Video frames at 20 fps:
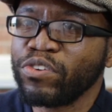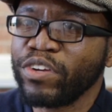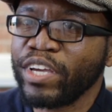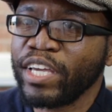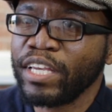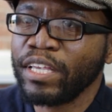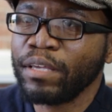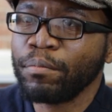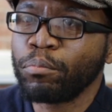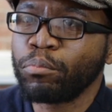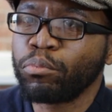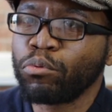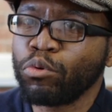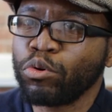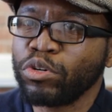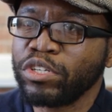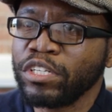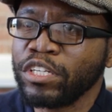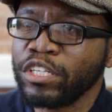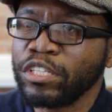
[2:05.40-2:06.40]
really
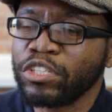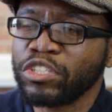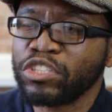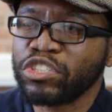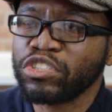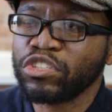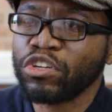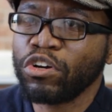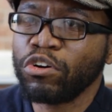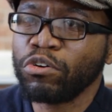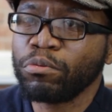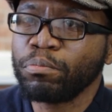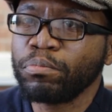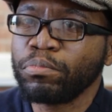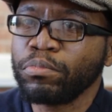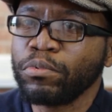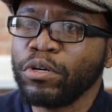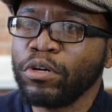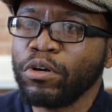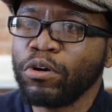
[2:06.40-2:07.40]
broadening the
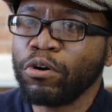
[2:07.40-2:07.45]
scope